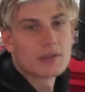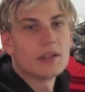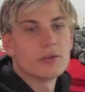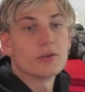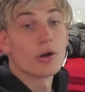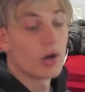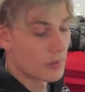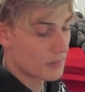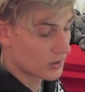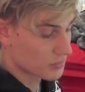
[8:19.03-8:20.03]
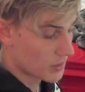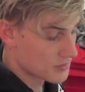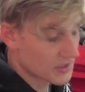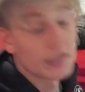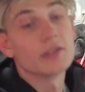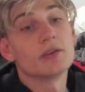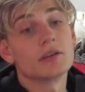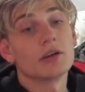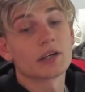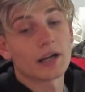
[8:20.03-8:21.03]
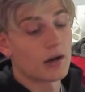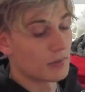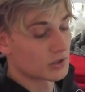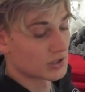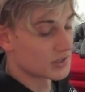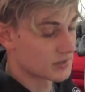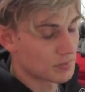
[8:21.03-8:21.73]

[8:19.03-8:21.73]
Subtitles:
that you can go on Monk's website and you can look at how much it is to